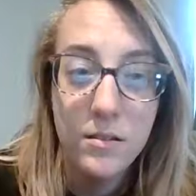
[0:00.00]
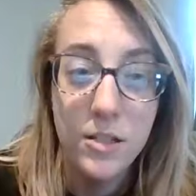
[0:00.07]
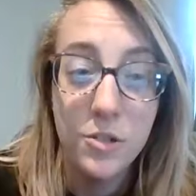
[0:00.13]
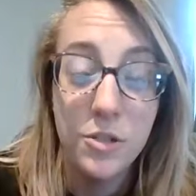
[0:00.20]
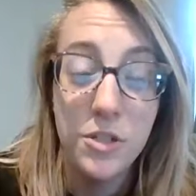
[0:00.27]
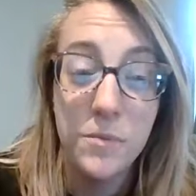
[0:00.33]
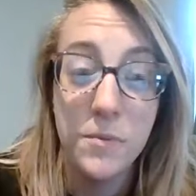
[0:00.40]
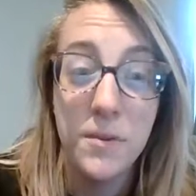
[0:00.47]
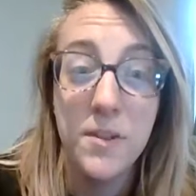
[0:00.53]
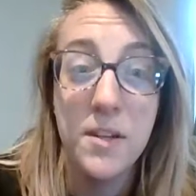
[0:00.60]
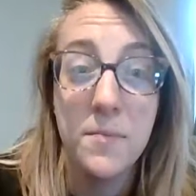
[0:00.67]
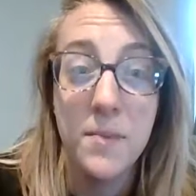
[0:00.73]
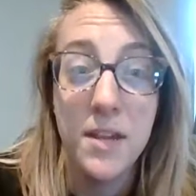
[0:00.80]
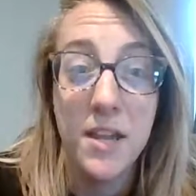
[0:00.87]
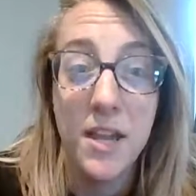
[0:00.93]
and she's
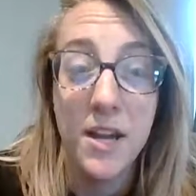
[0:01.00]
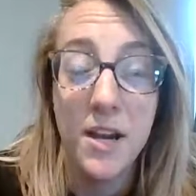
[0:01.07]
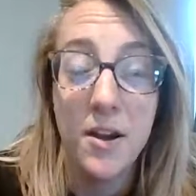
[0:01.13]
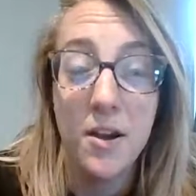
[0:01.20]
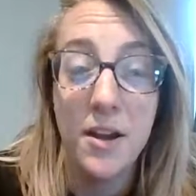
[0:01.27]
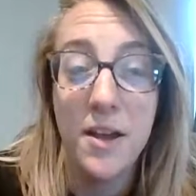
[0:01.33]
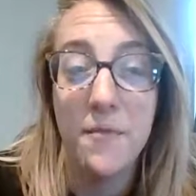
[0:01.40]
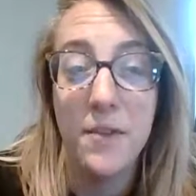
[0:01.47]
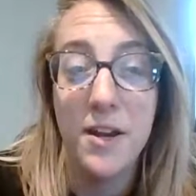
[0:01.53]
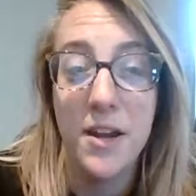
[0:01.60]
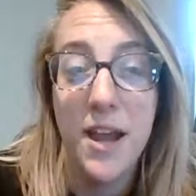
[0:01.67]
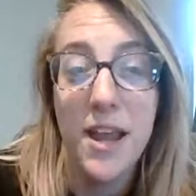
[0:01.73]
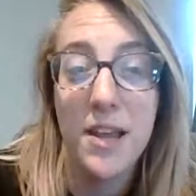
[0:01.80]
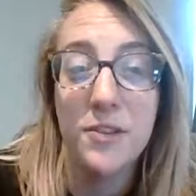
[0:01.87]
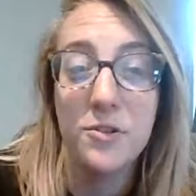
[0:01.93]
really been getting on every
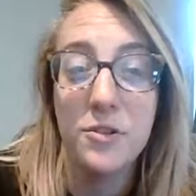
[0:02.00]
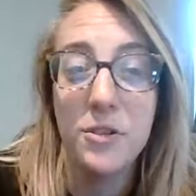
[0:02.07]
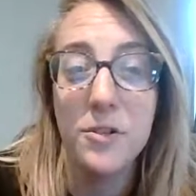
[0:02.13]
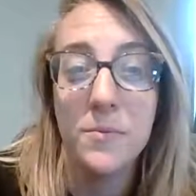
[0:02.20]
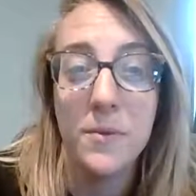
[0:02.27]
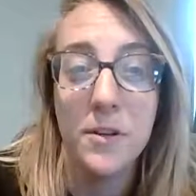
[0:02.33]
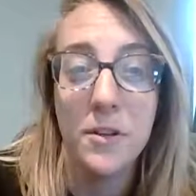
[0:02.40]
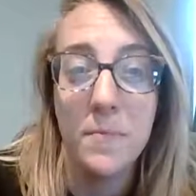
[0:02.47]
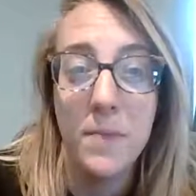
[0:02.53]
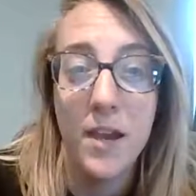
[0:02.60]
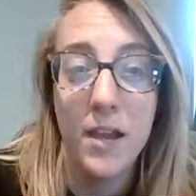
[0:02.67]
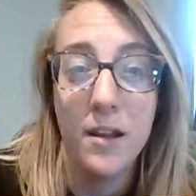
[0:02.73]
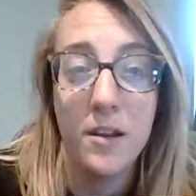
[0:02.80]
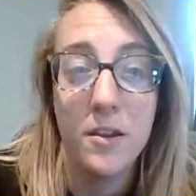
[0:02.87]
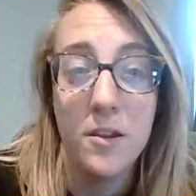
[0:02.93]
day and she's really
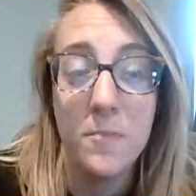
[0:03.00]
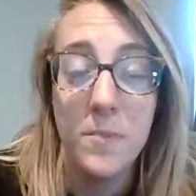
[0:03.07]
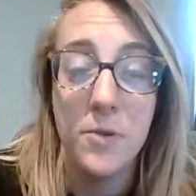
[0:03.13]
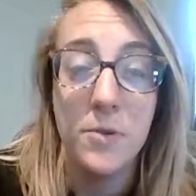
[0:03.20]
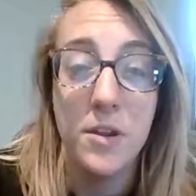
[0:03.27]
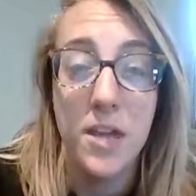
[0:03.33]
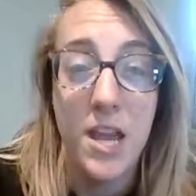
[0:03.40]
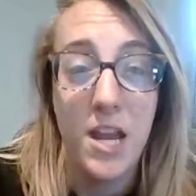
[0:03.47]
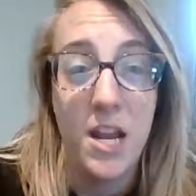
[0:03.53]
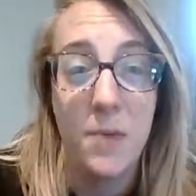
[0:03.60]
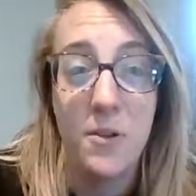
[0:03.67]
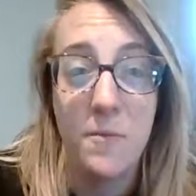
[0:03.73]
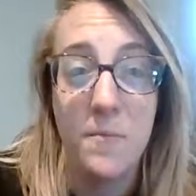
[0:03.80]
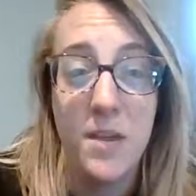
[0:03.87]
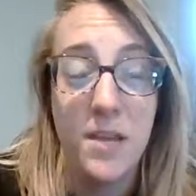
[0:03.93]
been communicating
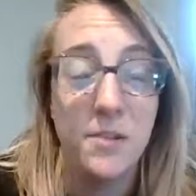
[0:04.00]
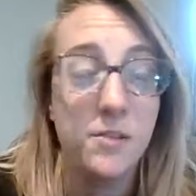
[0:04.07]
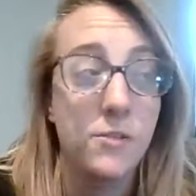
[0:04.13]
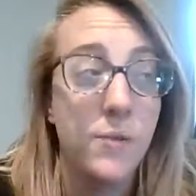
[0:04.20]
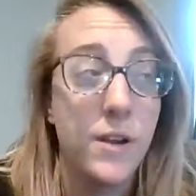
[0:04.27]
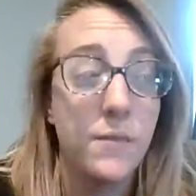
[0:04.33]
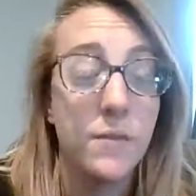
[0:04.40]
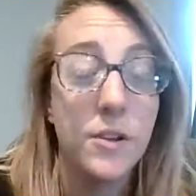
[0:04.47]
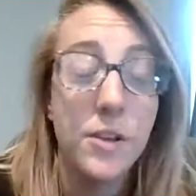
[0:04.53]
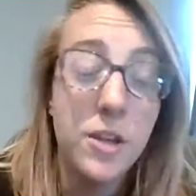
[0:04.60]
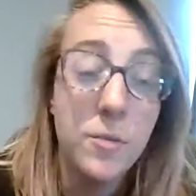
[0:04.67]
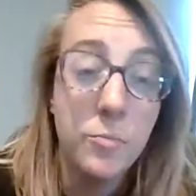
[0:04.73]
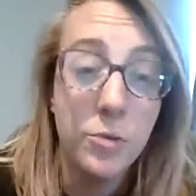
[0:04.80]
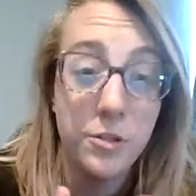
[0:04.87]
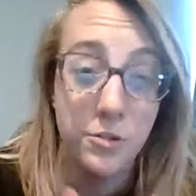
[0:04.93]
with me. So I really
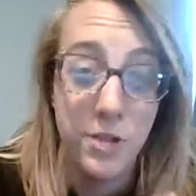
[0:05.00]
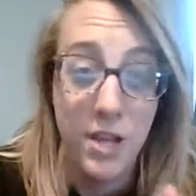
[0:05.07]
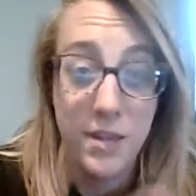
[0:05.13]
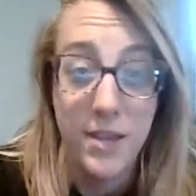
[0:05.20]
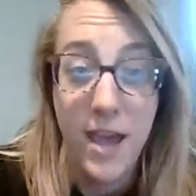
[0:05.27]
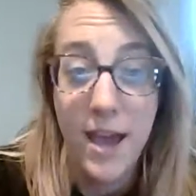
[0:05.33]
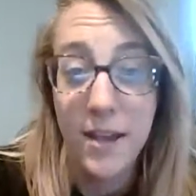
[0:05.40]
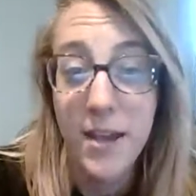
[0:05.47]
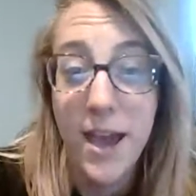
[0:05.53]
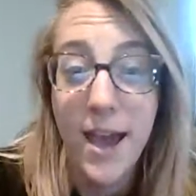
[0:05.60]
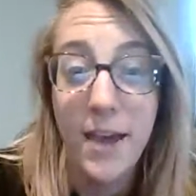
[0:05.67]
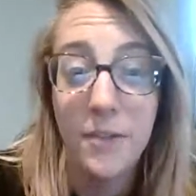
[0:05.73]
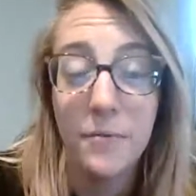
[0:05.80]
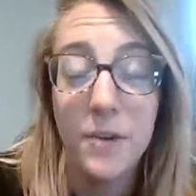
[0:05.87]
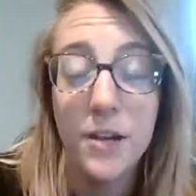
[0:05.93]
appreciate that,
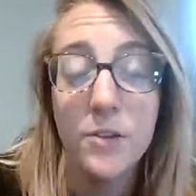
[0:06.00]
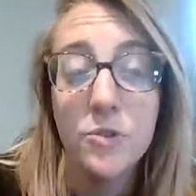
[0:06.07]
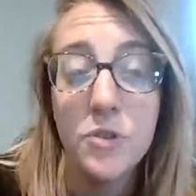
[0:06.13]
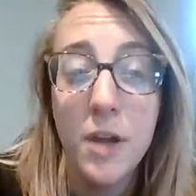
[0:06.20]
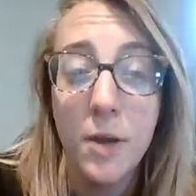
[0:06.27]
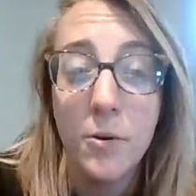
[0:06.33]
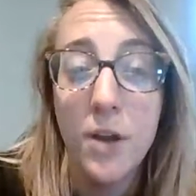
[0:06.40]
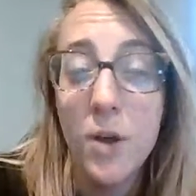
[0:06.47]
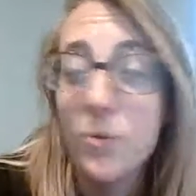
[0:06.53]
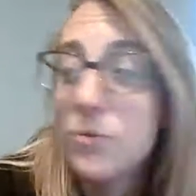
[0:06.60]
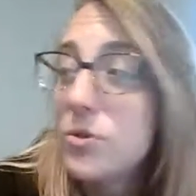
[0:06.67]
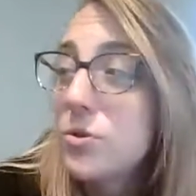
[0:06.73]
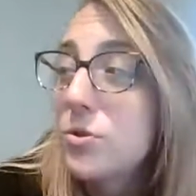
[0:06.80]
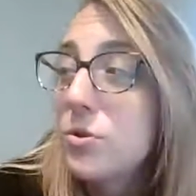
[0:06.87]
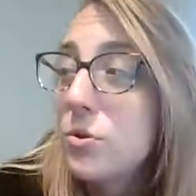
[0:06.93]
Catherine. Shout
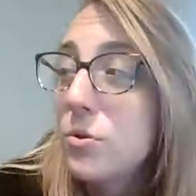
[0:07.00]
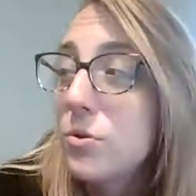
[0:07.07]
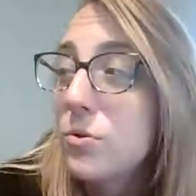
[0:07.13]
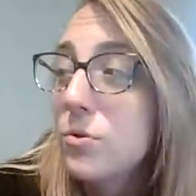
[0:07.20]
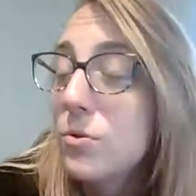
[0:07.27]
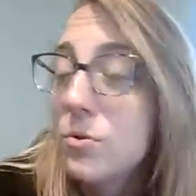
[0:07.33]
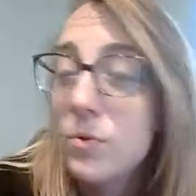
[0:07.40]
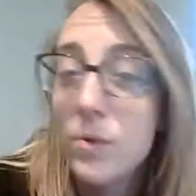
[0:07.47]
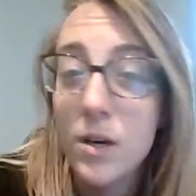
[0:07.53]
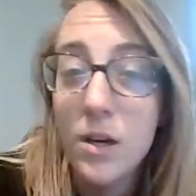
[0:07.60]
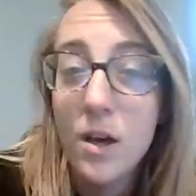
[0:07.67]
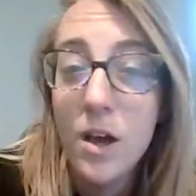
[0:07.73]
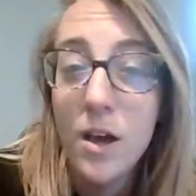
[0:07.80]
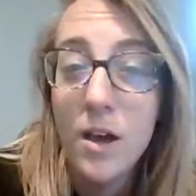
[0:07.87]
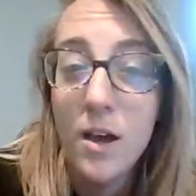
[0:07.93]
out to,
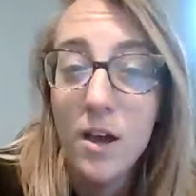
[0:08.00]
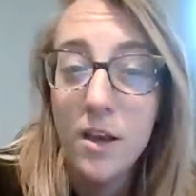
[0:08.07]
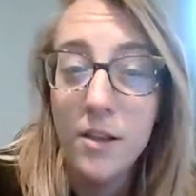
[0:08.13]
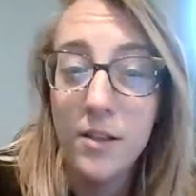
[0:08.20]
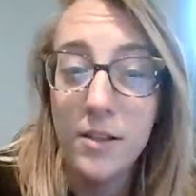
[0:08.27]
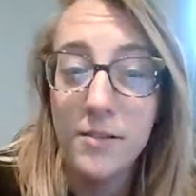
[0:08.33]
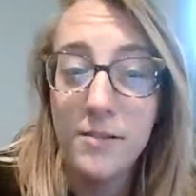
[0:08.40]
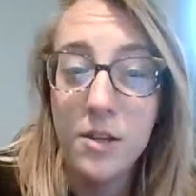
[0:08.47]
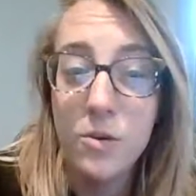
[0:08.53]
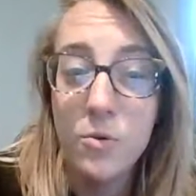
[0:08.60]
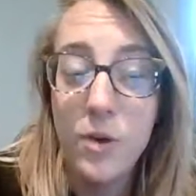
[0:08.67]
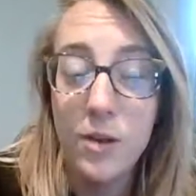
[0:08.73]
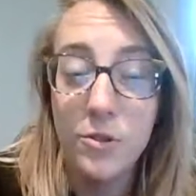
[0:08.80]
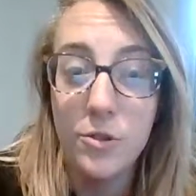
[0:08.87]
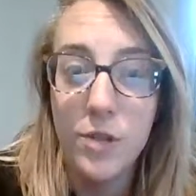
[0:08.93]
let's see
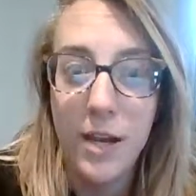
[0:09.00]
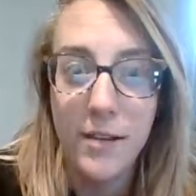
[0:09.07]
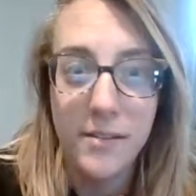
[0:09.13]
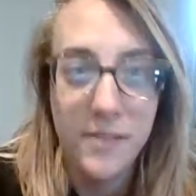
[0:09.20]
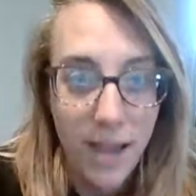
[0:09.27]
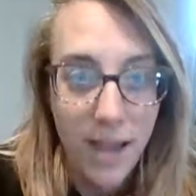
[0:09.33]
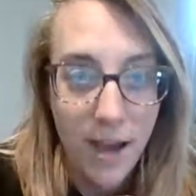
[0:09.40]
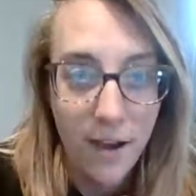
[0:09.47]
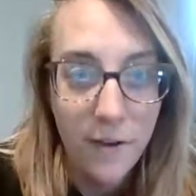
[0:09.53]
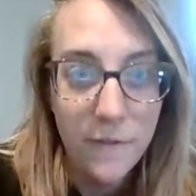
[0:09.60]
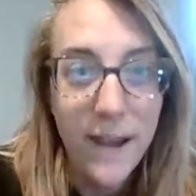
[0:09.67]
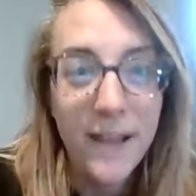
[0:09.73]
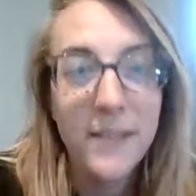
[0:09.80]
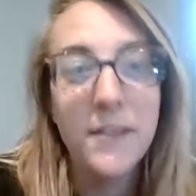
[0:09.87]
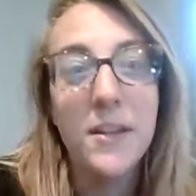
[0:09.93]
who else. Jexiel
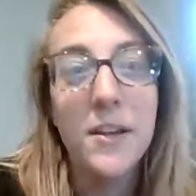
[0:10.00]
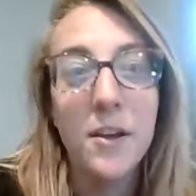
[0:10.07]
finally